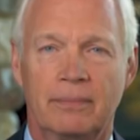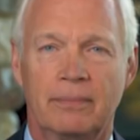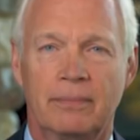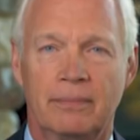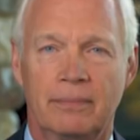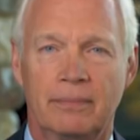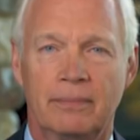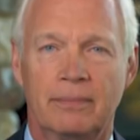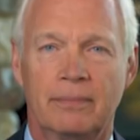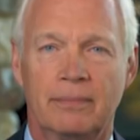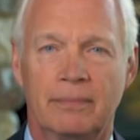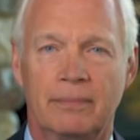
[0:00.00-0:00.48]

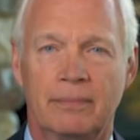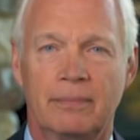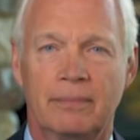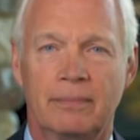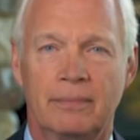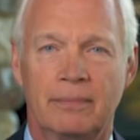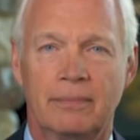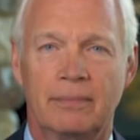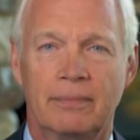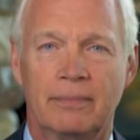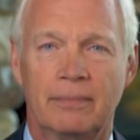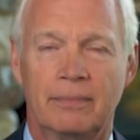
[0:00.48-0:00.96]

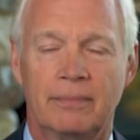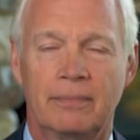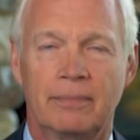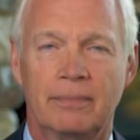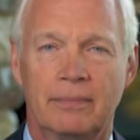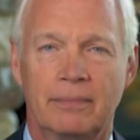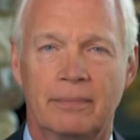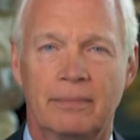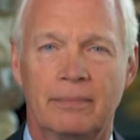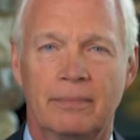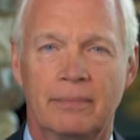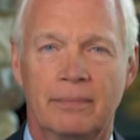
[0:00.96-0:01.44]

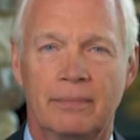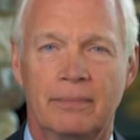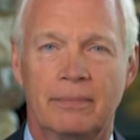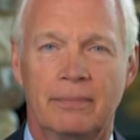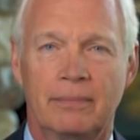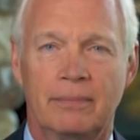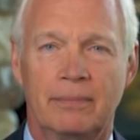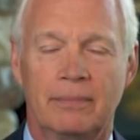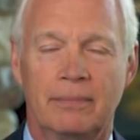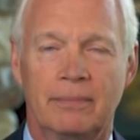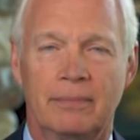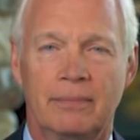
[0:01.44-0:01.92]

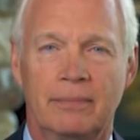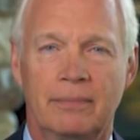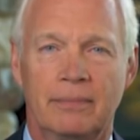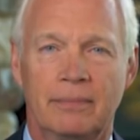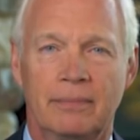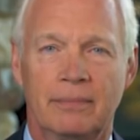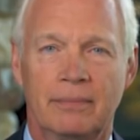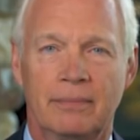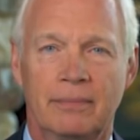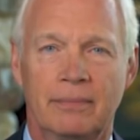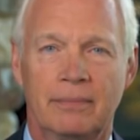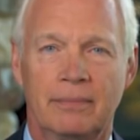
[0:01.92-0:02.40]

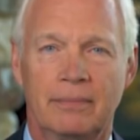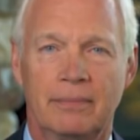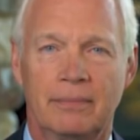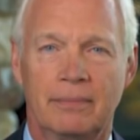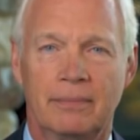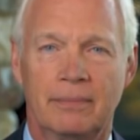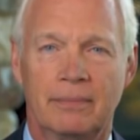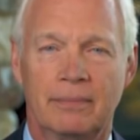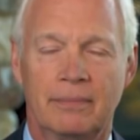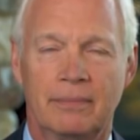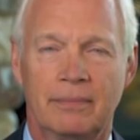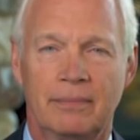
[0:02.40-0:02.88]

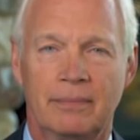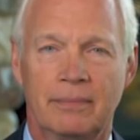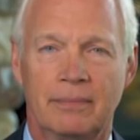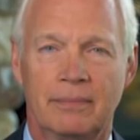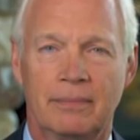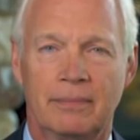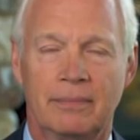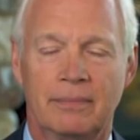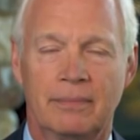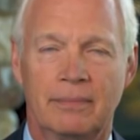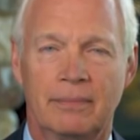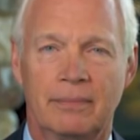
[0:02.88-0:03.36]

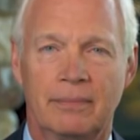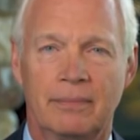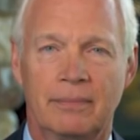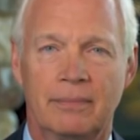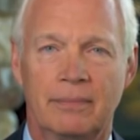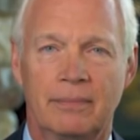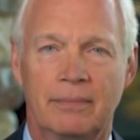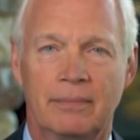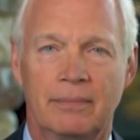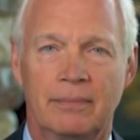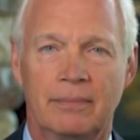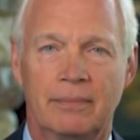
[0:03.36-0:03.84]

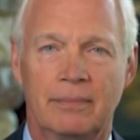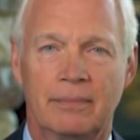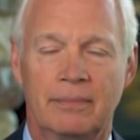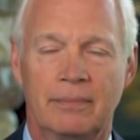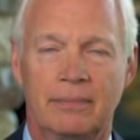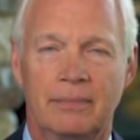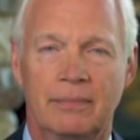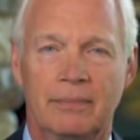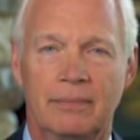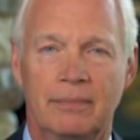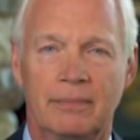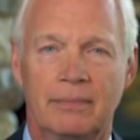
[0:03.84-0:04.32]

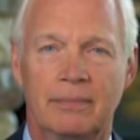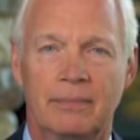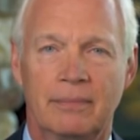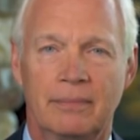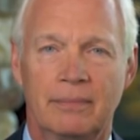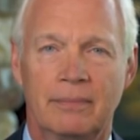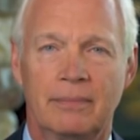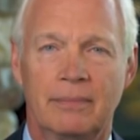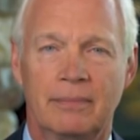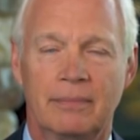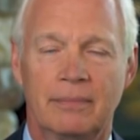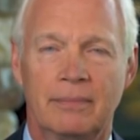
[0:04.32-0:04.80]

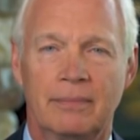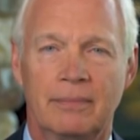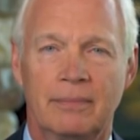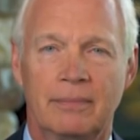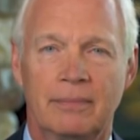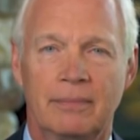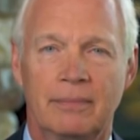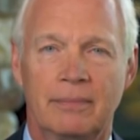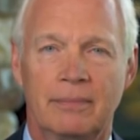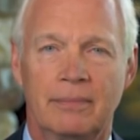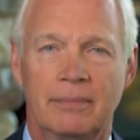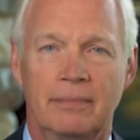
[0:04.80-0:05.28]

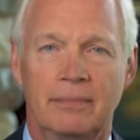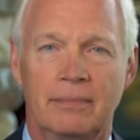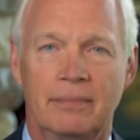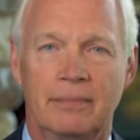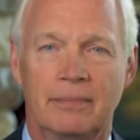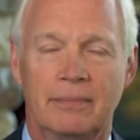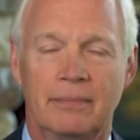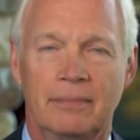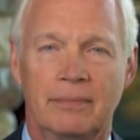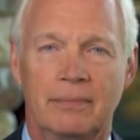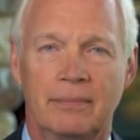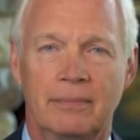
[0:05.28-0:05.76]

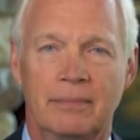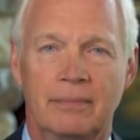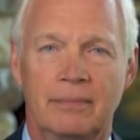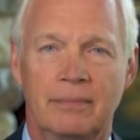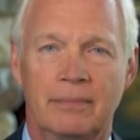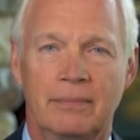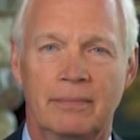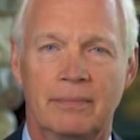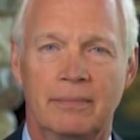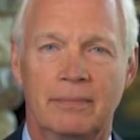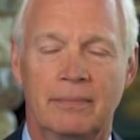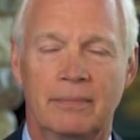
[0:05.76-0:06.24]

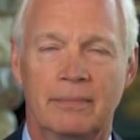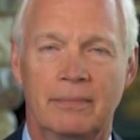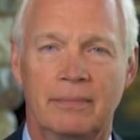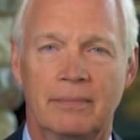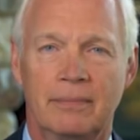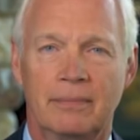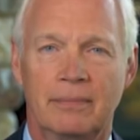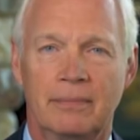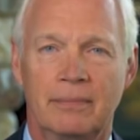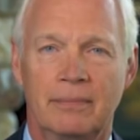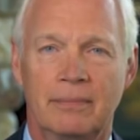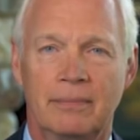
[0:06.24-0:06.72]

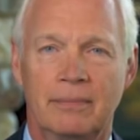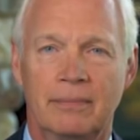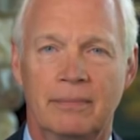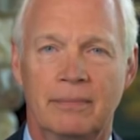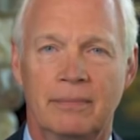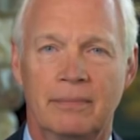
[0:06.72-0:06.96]
[no speech]